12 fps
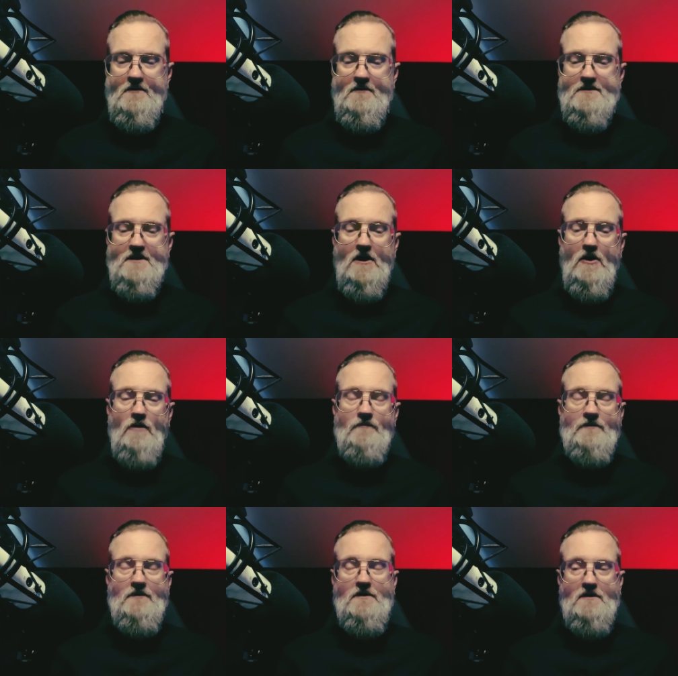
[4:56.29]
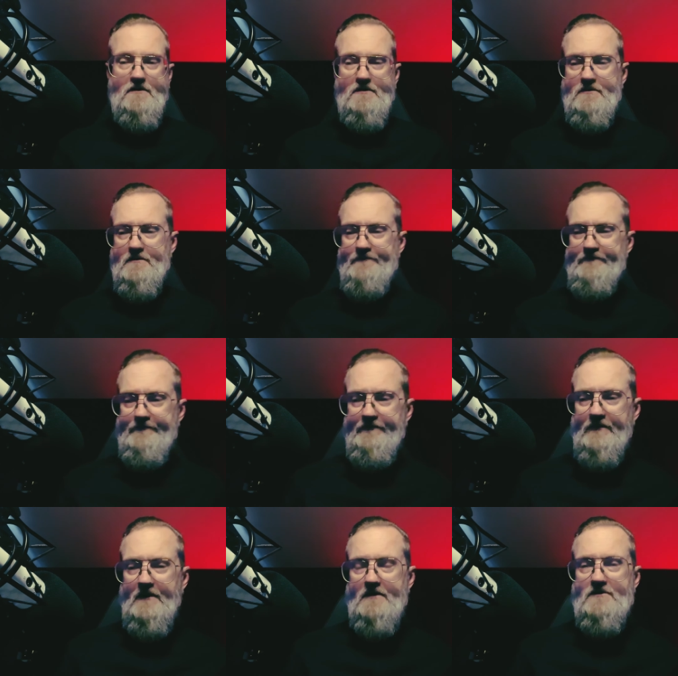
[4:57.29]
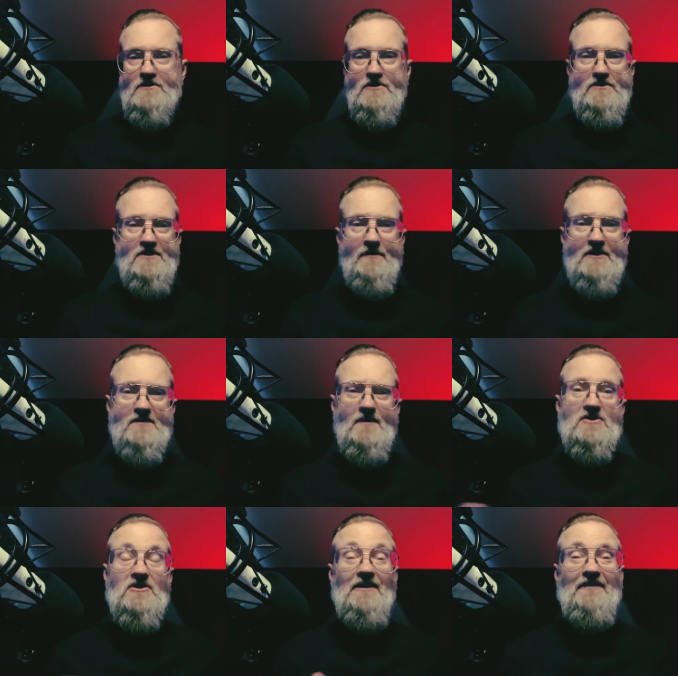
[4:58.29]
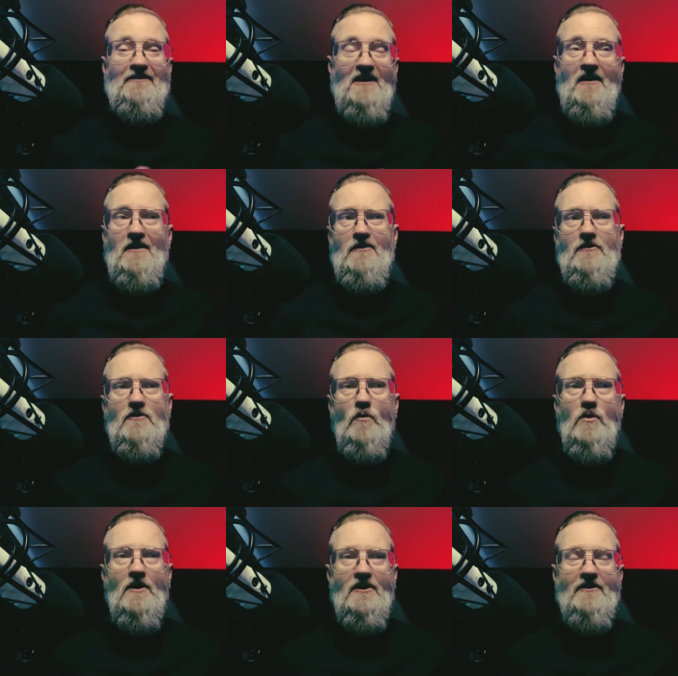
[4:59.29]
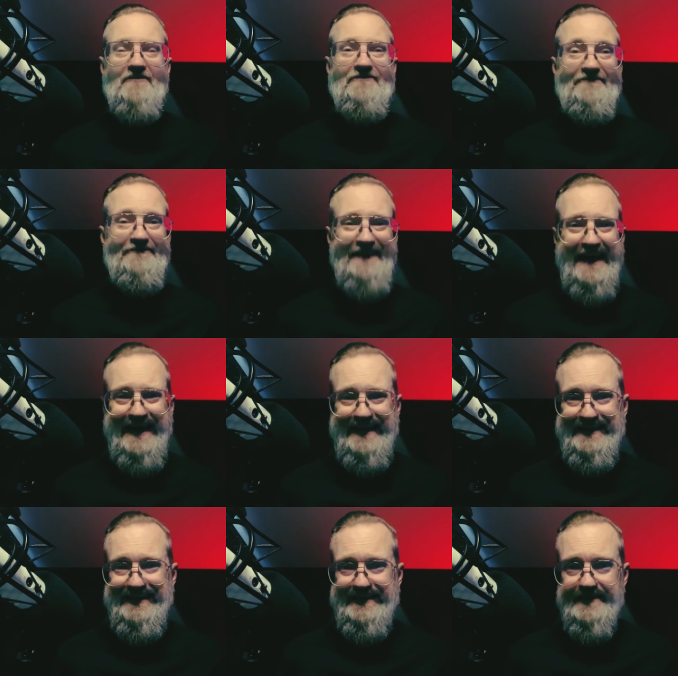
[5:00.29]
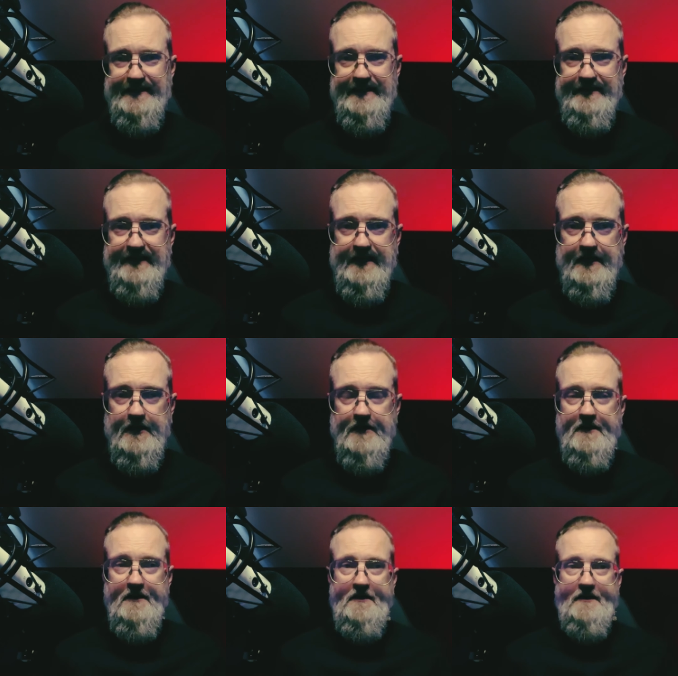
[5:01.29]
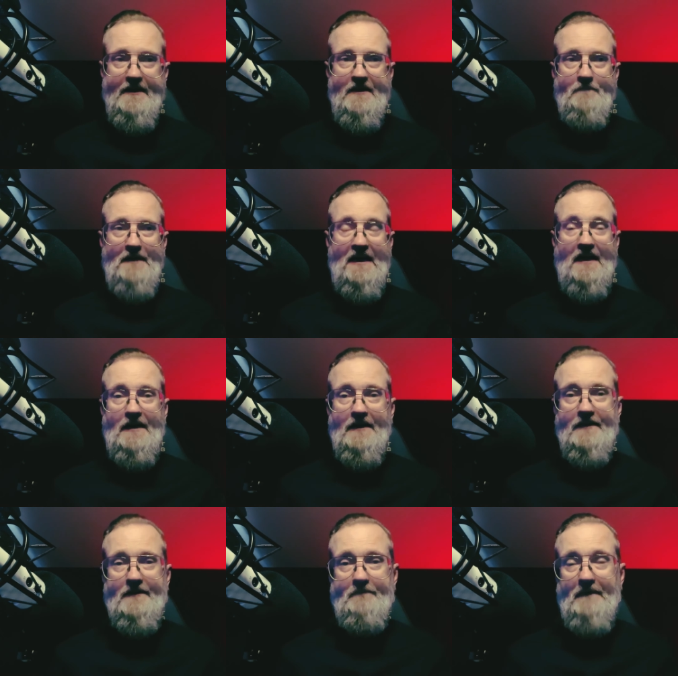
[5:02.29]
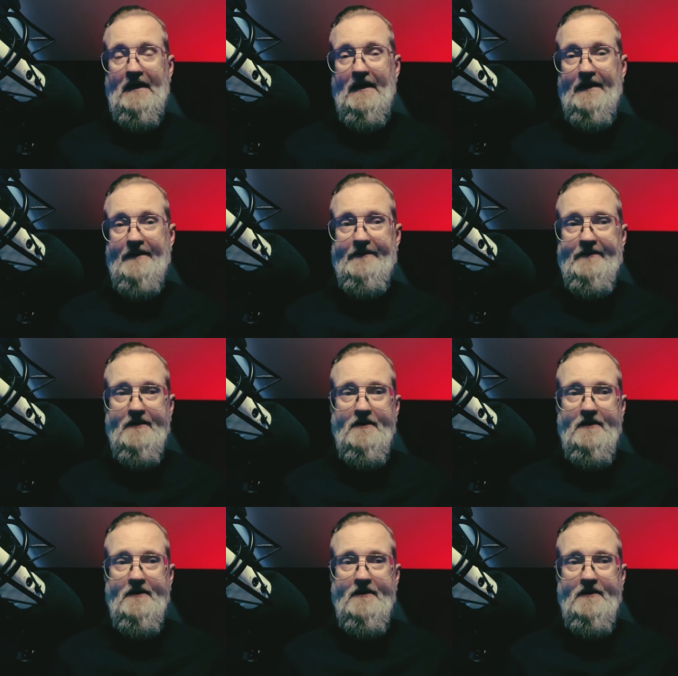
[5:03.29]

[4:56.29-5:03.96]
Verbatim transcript: So, juicy, but especially uh, the word fatty in there, in my mind,